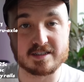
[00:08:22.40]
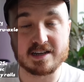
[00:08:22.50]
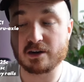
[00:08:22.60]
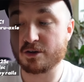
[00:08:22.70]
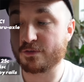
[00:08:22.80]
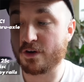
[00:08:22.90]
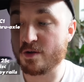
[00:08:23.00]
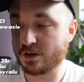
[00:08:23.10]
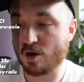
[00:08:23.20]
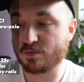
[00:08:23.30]
It's an alloy
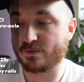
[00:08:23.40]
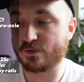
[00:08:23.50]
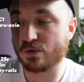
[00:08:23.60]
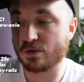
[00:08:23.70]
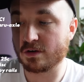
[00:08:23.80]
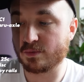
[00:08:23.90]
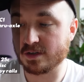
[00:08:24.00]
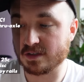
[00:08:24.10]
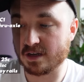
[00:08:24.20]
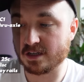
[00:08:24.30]
frame, carbon fork
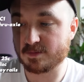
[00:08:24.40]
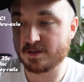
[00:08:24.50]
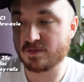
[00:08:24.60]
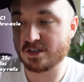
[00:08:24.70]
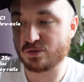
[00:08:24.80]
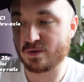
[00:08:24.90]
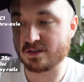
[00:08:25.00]
with a speed relief through